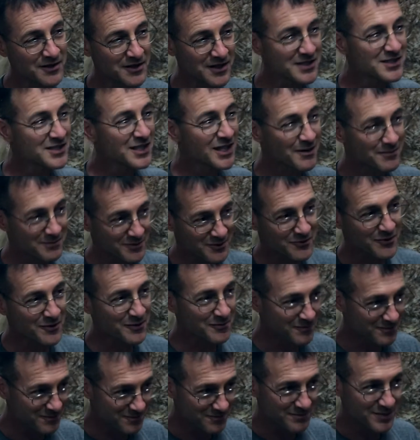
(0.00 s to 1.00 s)
and this comes
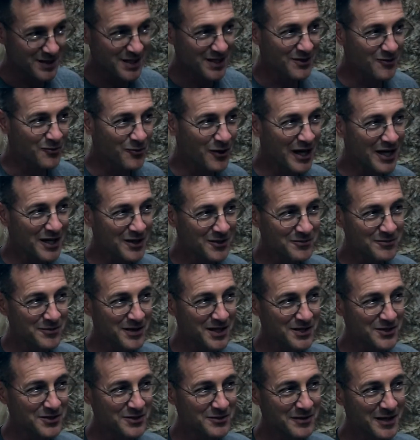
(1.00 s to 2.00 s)
from being a wild
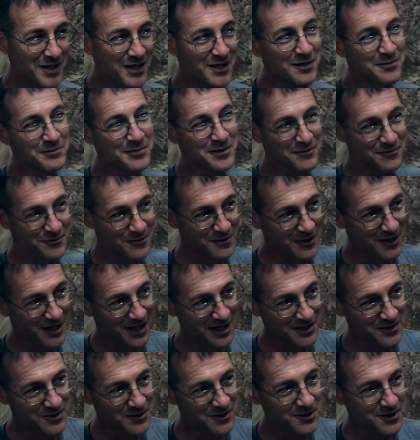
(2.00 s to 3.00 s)
mushroom hunter before
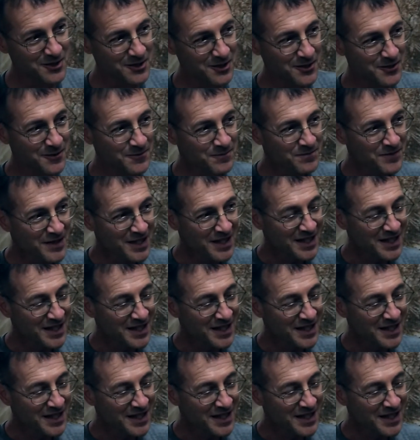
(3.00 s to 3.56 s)
I grew,